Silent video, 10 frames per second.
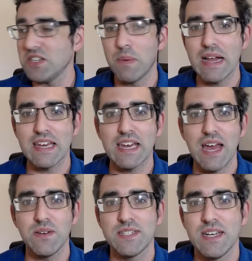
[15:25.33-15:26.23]
bank
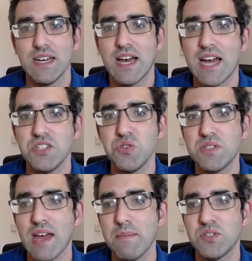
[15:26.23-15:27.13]
account and to
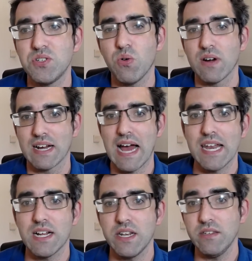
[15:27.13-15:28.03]
attempt to
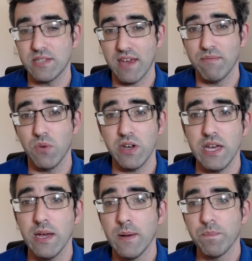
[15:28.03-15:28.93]
organically save
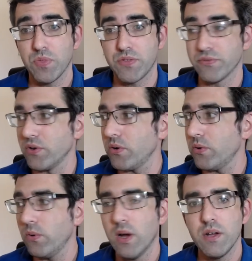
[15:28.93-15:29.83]
money
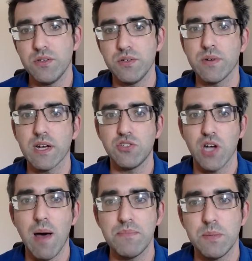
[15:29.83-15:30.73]
through doing a
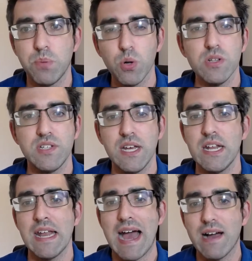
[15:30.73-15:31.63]
job that pulls in
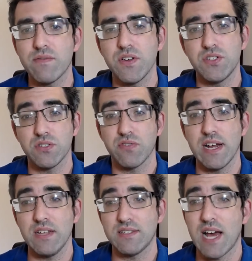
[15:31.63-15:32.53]
an average
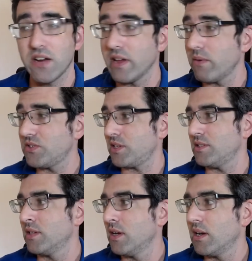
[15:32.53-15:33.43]
Israeli salary, which is
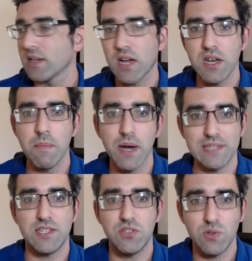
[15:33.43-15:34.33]
kind of my
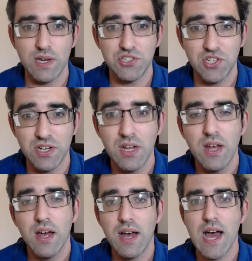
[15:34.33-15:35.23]
situation,
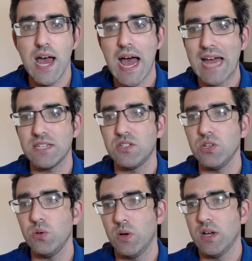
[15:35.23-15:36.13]
and
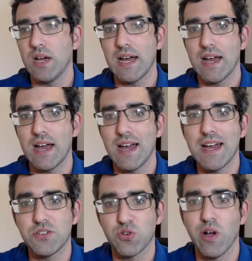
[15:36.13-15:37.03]
to
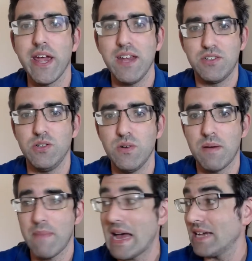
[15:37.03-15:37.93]
try to
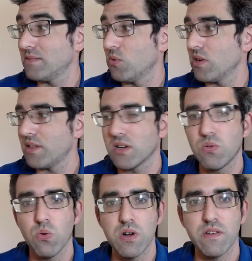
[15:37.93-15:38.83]
amass more than
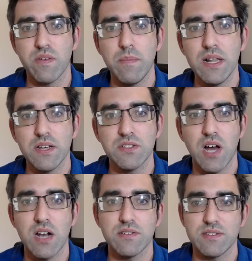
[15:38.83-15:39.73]

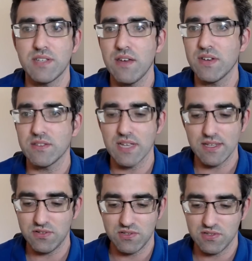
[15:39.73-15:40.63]
$250,000 in savings. That
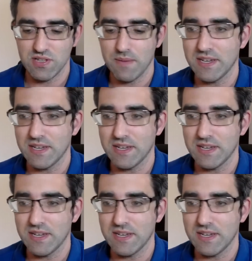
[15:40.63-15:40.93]
just does not make